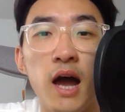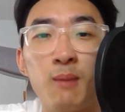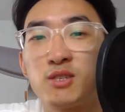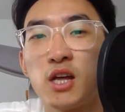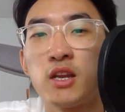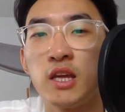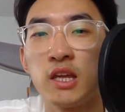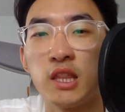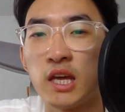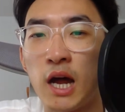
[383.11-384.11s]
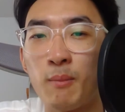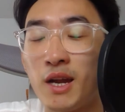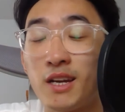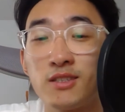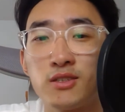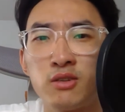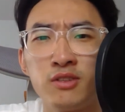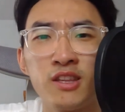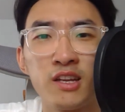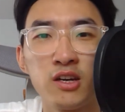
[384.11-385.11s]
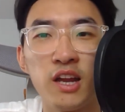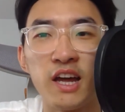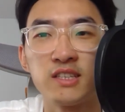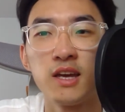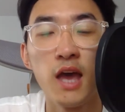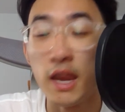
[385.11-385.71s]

I'm studying that I'm not necessarily that good at.